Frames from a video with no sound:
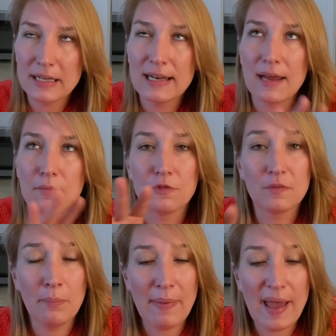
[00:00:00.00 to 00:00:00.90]
I
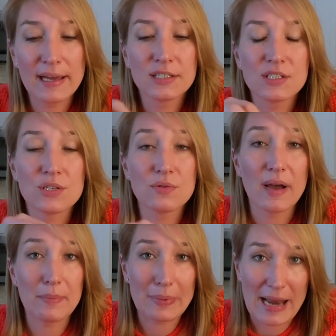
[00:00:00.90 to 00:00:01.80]
moved back to my
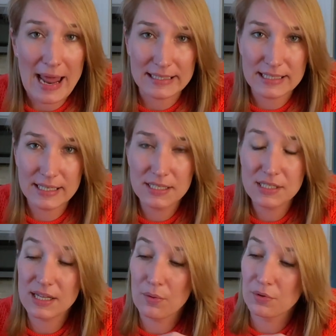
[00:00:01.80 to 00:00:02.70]
plantains
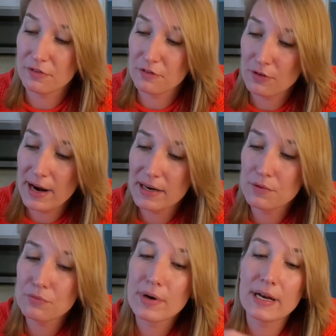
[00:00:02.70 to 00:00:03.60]
that were fried
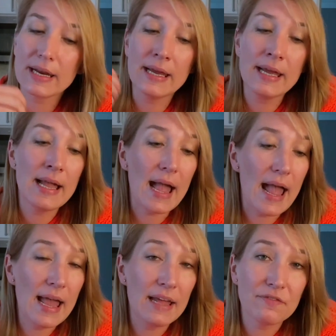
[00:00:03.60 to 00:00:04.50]
already,
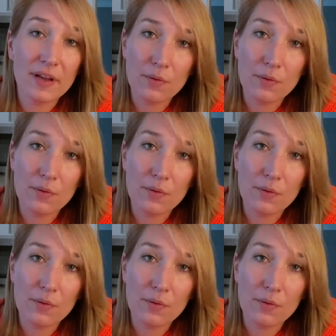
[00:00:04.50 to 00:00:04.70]
and they